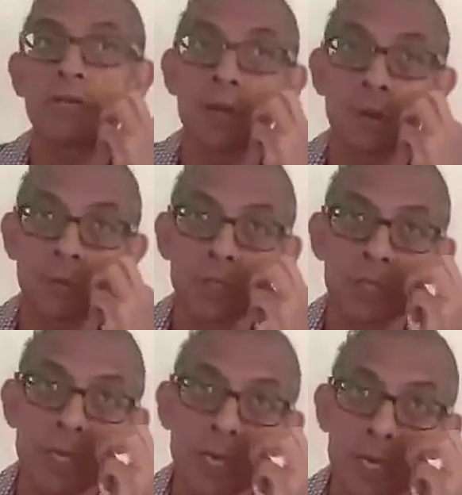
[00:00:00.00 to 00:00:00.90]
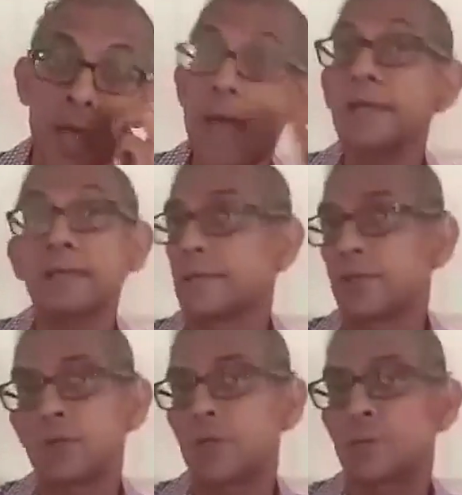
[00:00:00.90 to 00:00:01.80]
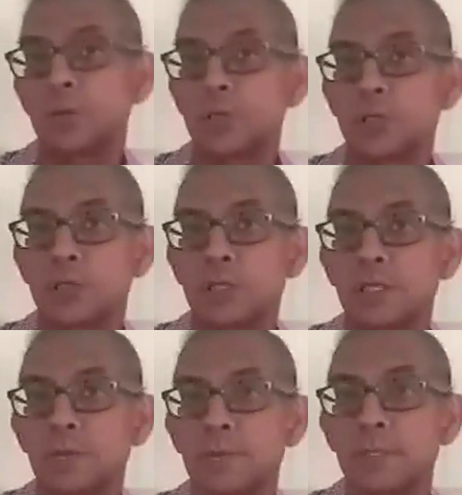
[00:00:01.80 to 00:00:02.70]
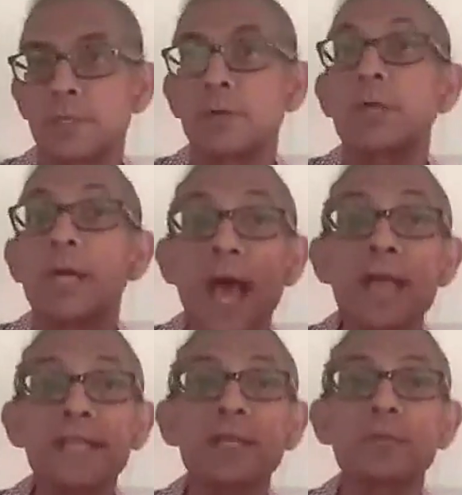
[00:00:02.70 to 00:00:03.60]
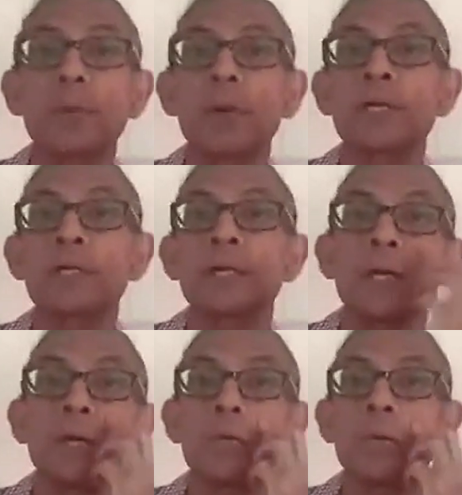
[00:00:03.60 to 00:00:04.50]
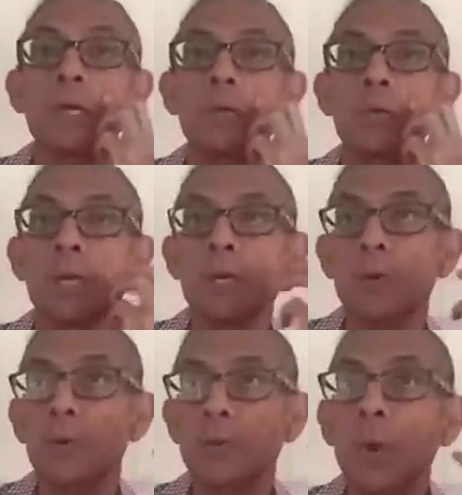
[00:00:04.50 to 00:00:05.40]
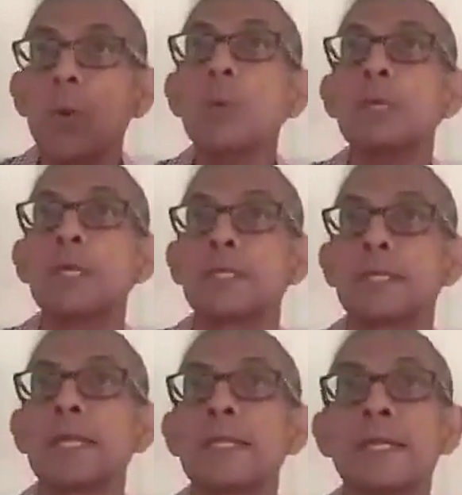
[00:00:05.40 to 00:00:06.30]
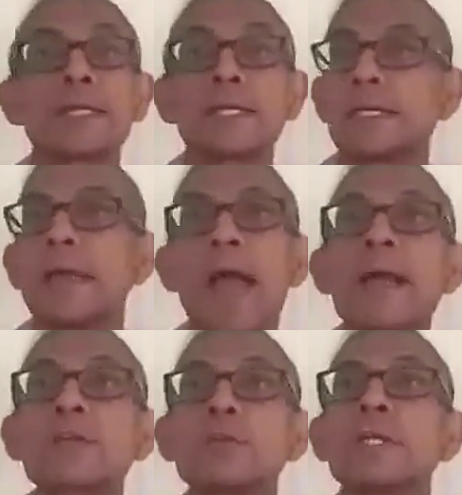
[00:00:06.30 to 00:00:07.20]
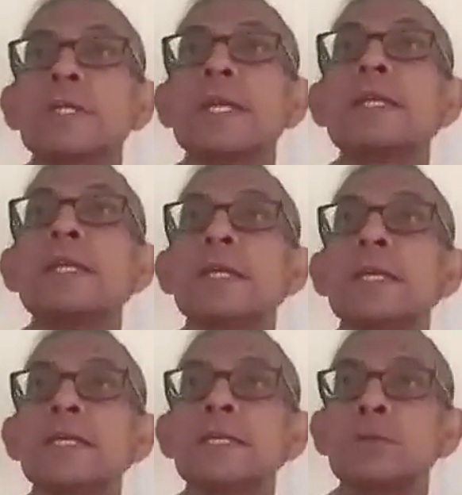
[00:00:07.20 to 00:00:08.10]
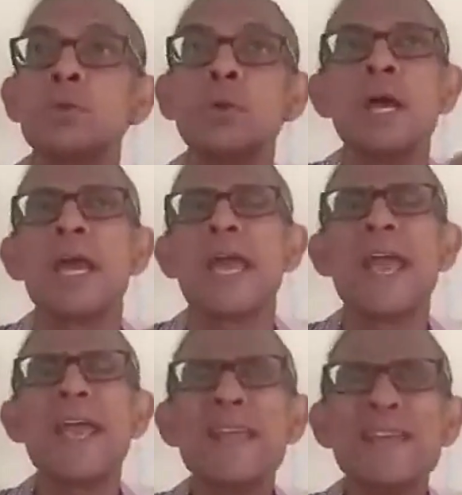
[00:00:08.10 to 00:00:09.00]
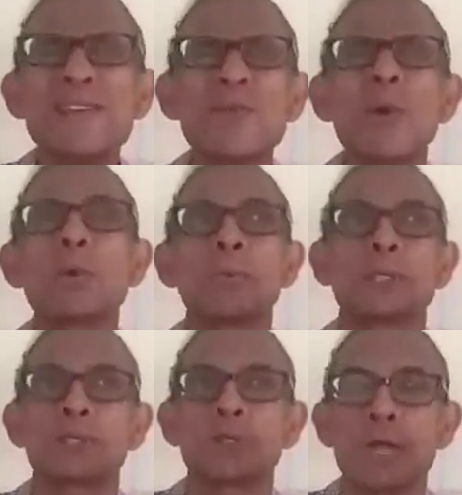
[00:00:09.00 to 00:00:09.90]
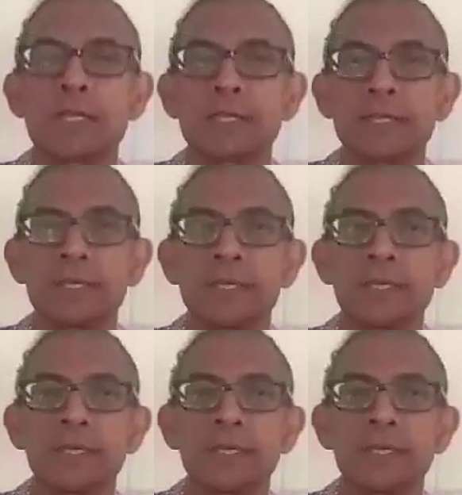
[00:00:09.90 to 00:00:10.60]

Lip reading: it out. And transportation systems. At that point, we the only thing that actually didn't lead to enormous tragedy